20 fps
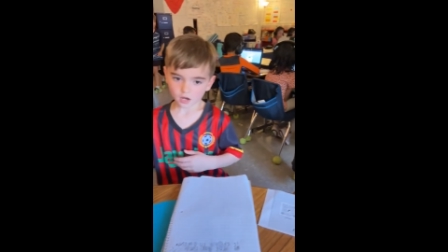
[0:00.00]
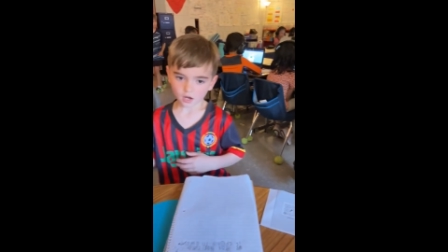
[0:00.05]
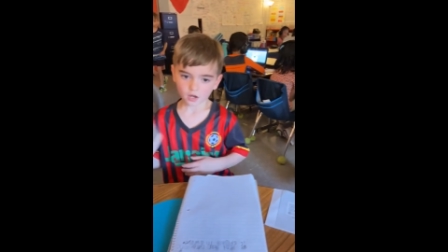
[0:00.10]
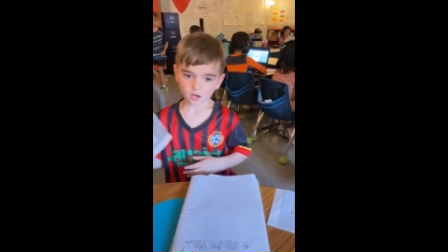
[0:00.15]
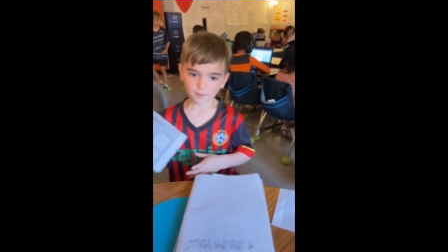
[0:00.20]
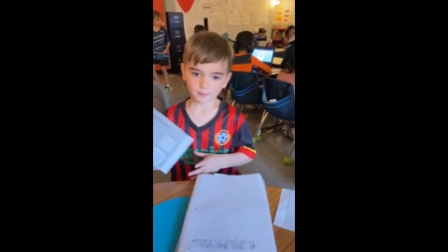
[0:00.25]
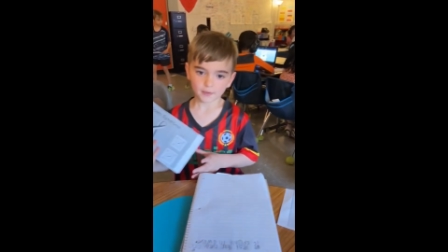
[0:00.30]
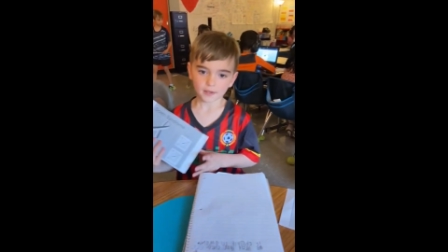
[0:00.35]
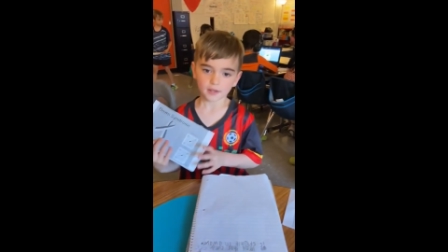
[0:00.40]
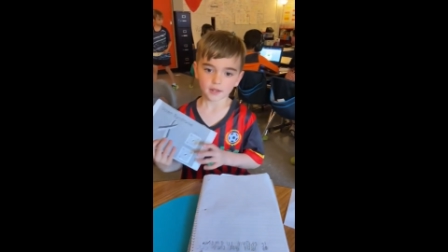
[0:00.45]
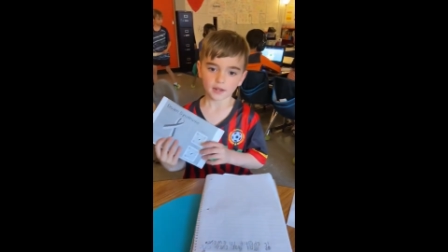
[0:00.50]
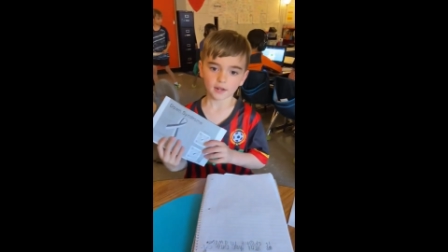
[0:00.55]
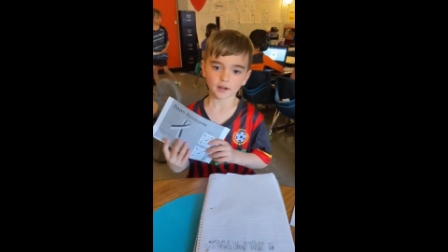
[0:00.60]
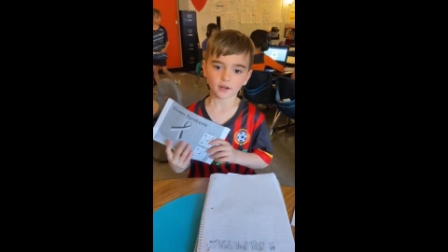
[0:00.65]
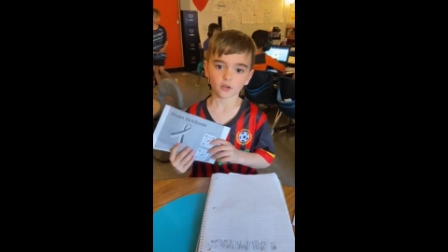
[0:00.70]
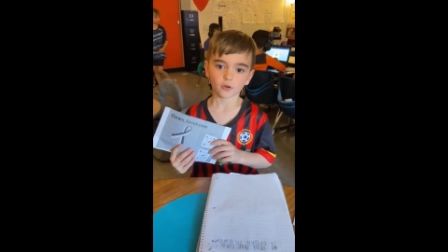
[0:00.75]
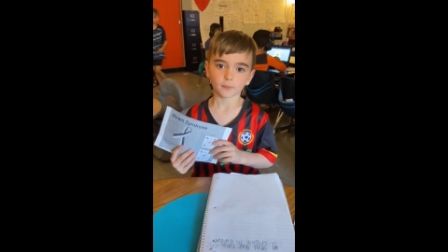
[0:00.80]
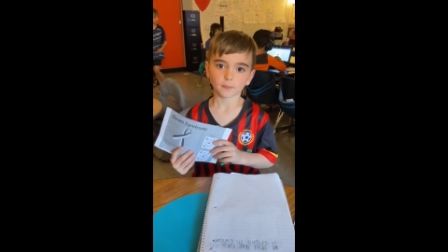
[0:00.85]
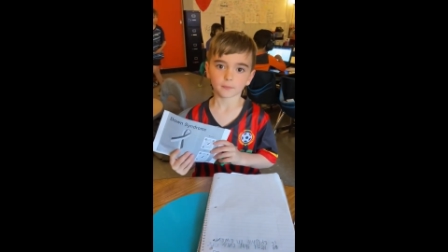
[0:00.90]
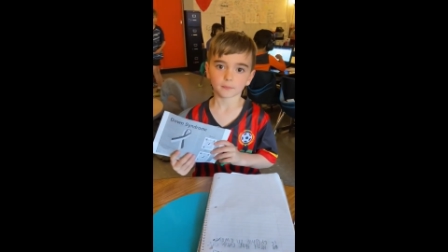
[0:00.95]
Um,
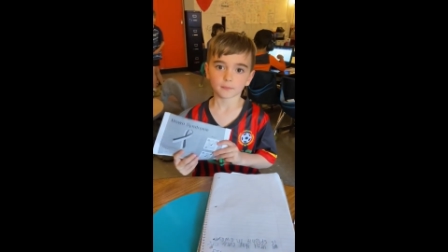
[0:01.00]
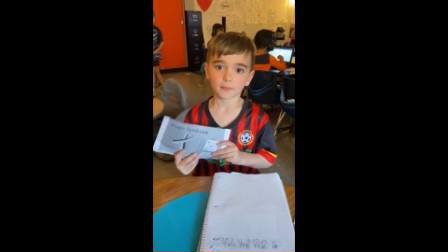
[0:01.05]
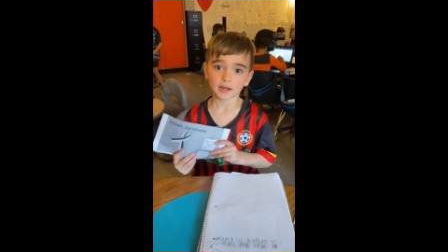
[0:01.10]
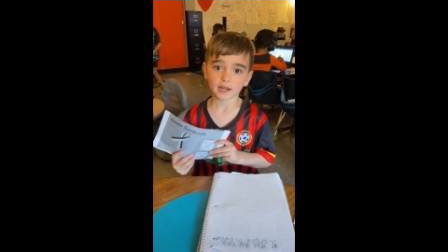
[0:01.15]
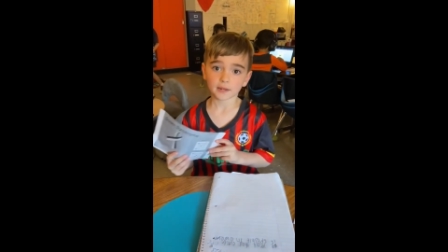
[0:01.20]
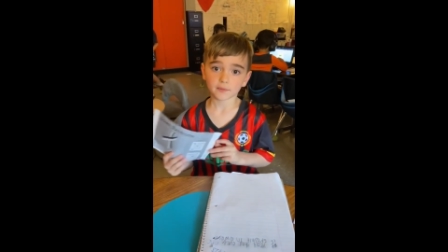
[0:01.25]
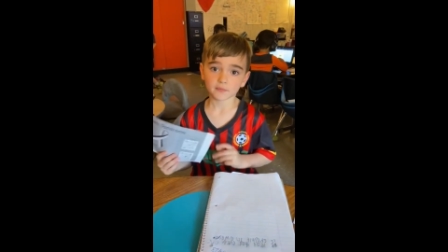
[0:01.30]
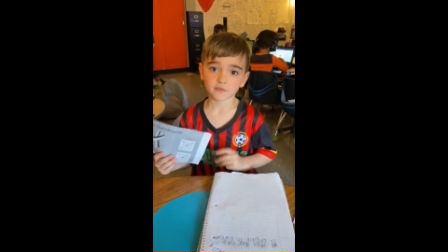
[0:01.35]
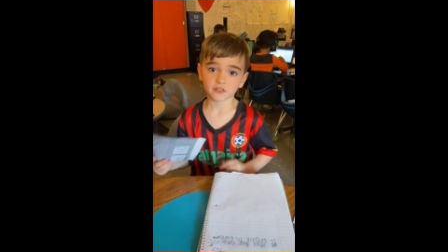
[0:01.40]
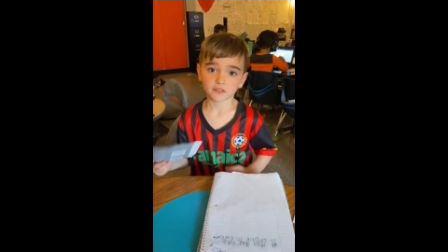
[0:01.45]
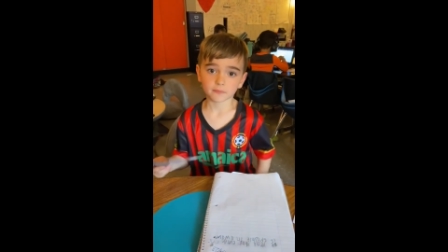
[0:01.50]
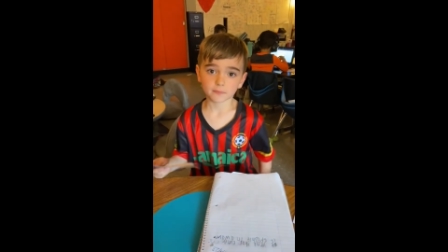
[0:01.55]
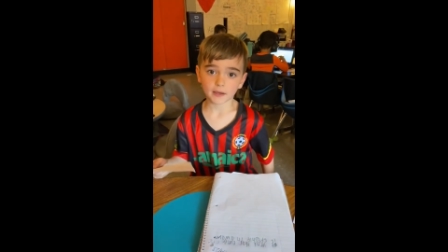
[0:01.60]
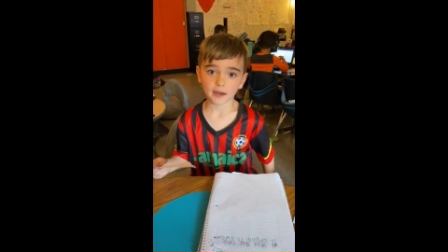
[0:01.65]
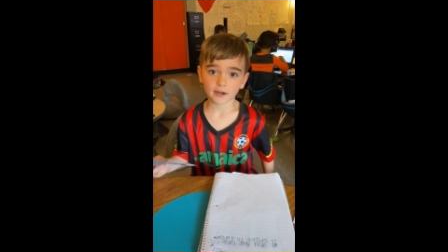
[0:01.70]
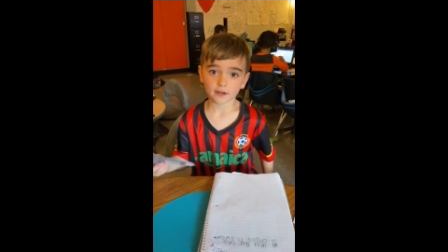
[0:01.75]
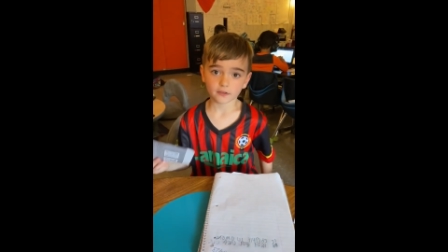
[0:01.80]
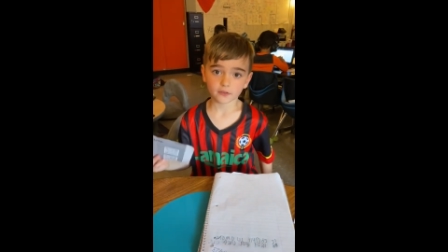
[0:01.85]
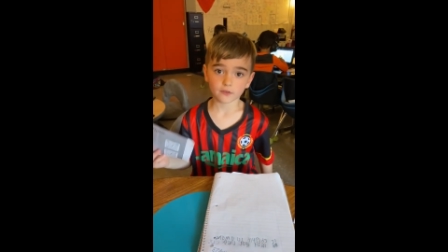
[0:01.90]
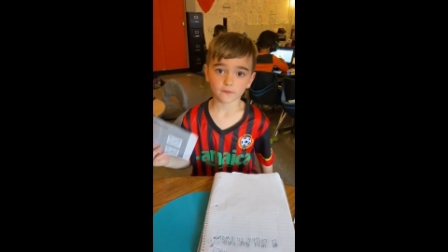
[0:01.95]
hello, my name is
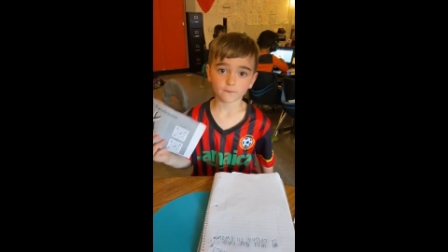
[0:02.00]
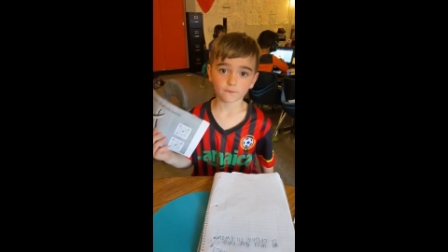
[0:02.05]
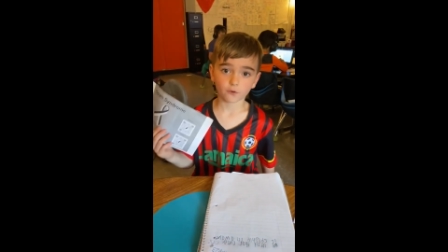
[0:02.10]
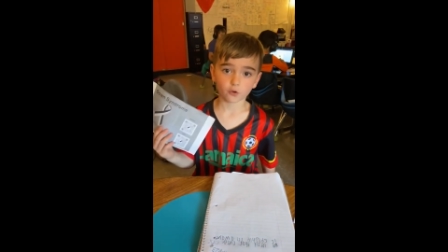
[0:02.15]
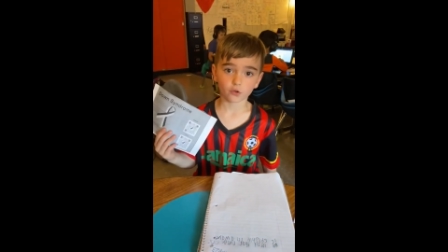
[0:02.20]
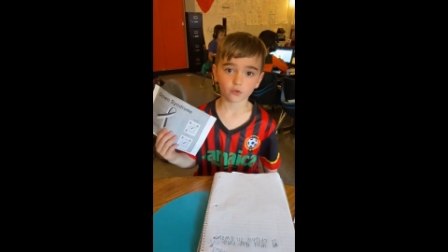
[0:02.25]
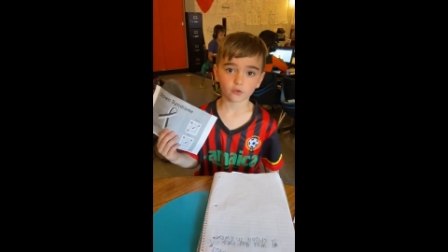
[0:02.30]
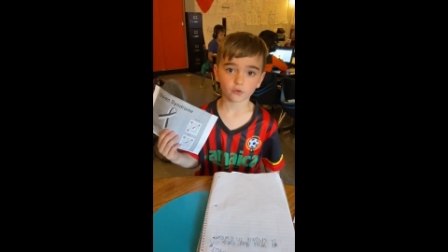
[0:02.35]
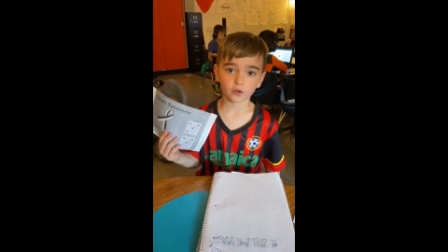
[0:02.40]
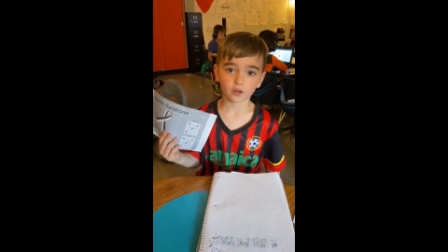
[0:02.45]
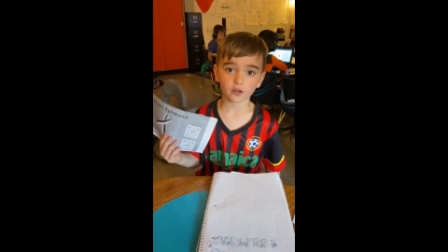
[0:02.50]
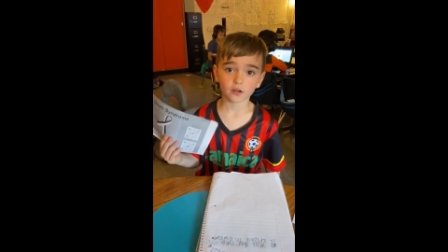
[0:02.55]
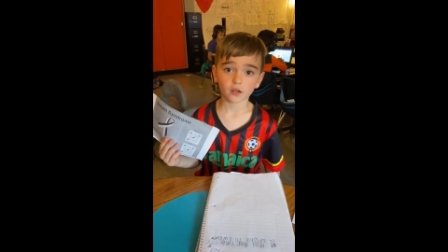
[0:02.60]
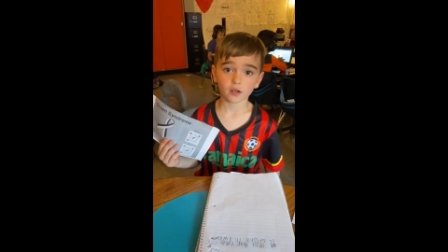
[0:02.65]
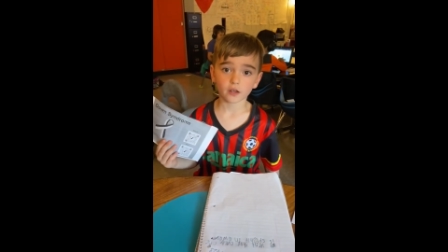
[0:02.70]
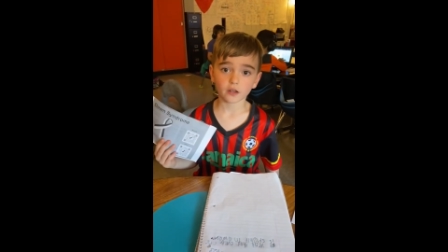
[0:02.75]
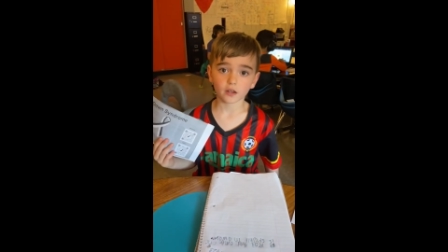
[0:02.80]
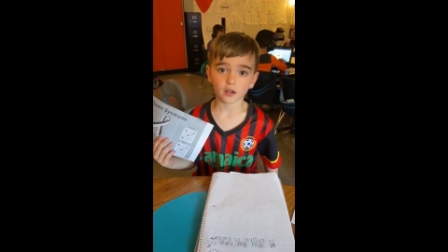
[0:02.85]
Max in first grade.